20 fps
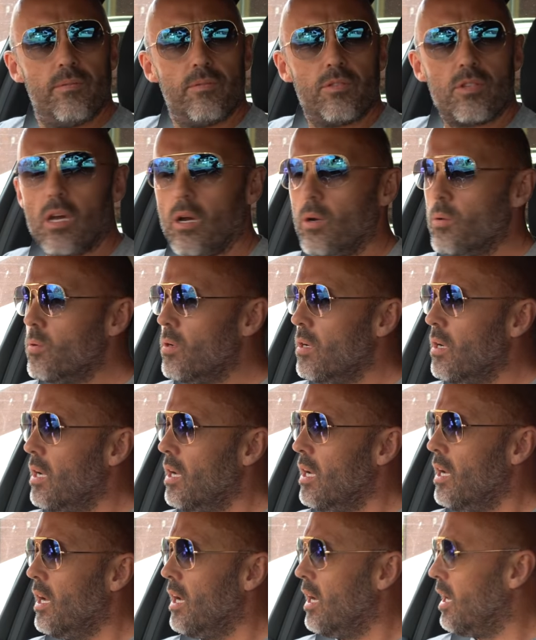So,
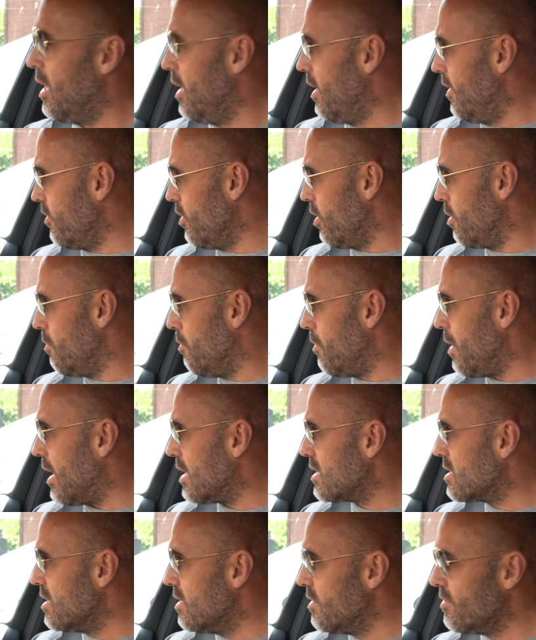
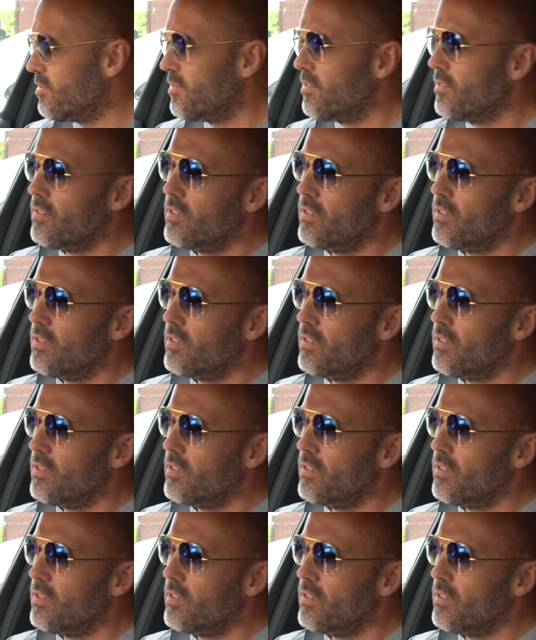massive